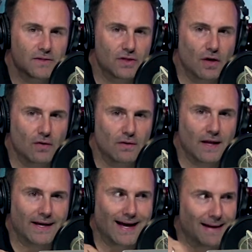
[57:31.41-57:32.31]
So
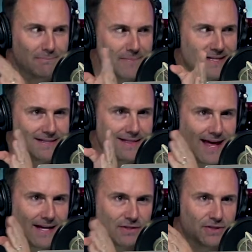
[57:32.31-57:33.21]
like I miss
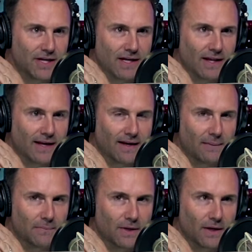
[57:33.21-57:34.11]
that shit. Like
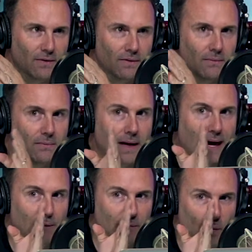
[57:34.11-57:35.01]
I'm, um, you know,
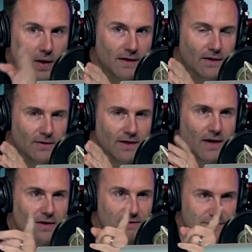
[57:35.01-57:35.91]
I would want to go to
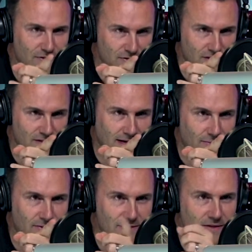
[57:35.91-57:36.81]
college for just
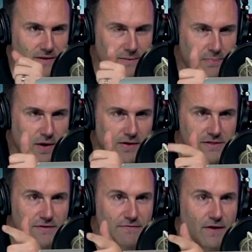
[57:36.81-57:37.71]
that reason: the
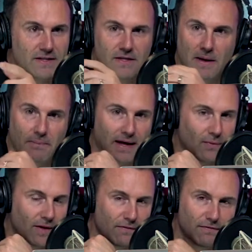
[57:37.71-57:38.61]
parties, the friends, and
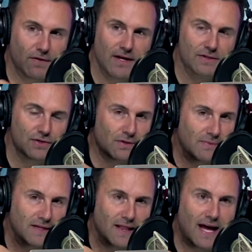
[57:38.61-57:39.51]
by the way, the friends you
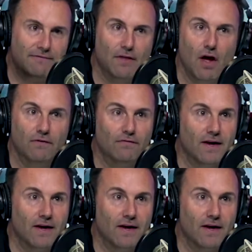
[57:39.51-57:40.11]
can and the lifelong